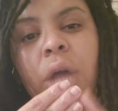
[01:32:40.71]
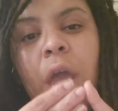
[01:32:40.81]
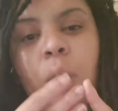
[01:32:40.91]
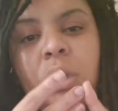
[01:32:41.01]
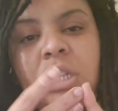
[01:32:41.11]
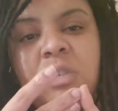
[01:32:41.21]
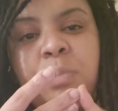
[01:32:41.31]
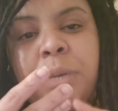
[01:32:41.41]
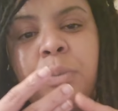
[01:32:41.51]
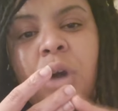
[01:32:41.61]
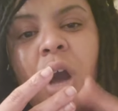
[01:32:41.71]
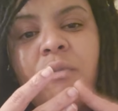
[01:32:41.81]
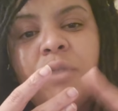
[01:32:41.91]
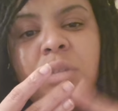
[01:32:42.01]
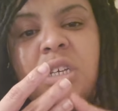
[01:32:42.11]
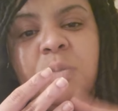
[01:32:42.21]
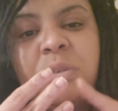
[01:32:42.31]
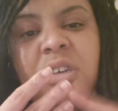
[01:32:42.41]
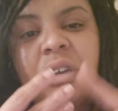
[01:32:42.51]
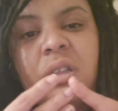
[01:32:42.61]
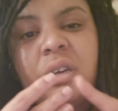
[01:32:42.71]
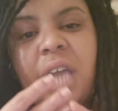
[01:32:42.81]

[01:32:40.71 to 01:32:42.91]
okay, well, these people come from these particular